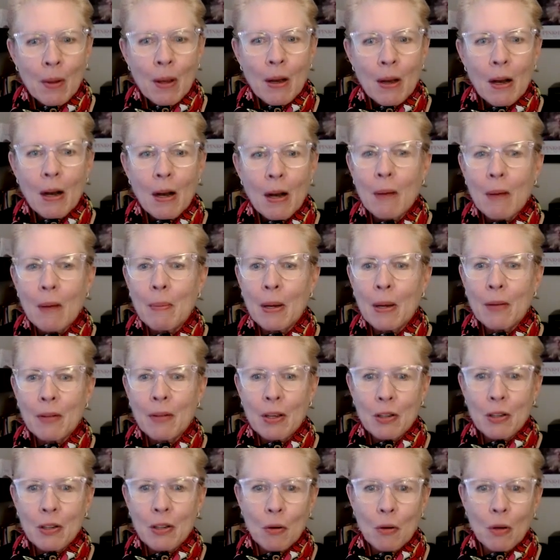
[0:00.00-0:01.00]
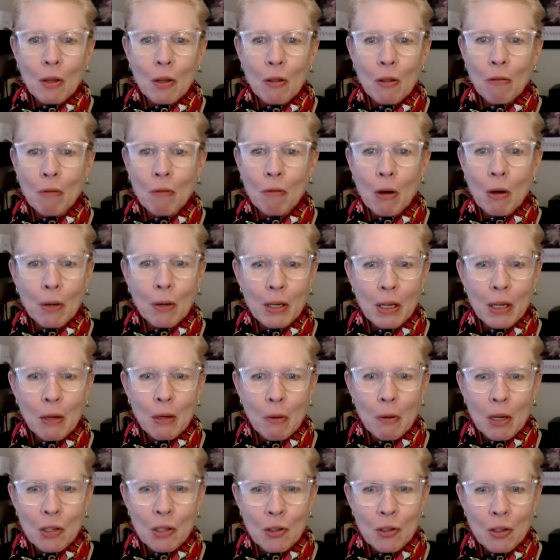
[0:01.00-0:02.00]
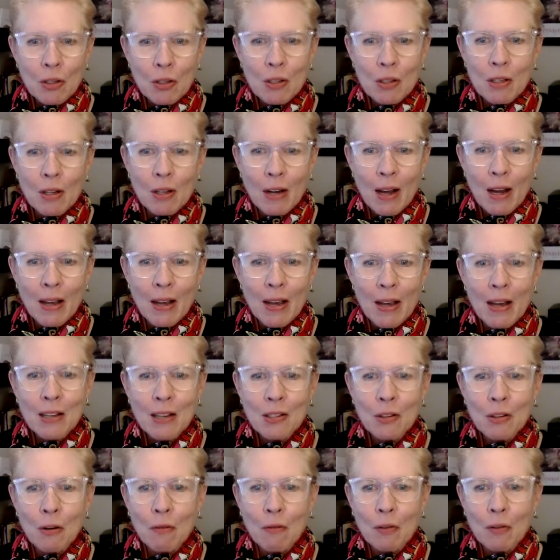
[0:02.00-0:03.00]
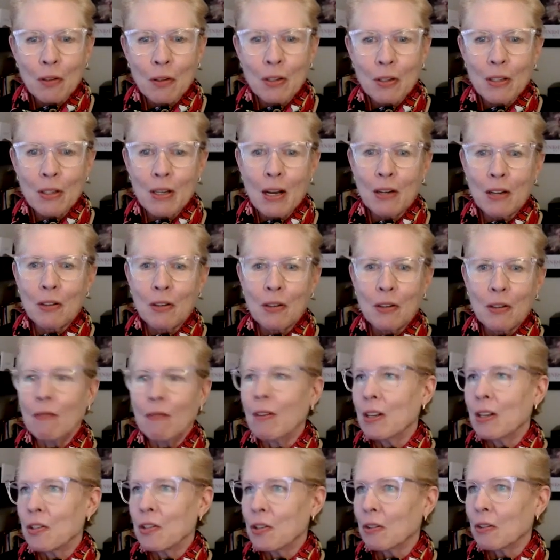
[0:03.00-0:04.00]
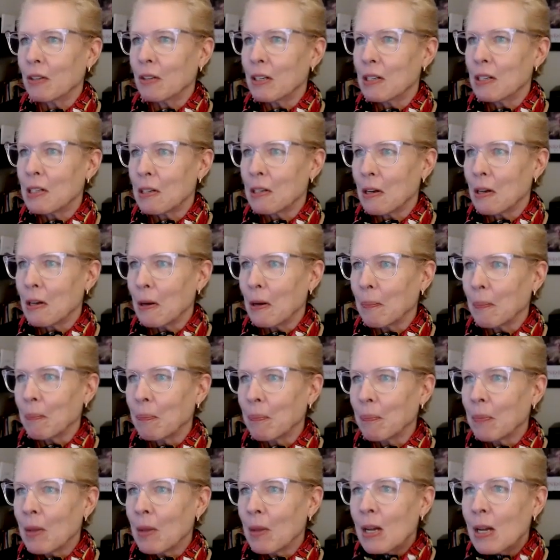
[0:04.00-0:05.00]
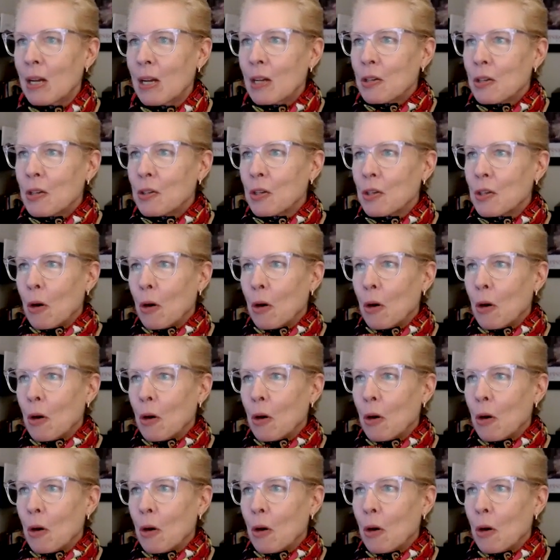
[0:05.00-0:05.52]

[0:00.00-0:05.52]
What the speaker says: and then you can throw any questions that I ask over to Dr. Evangelista. So,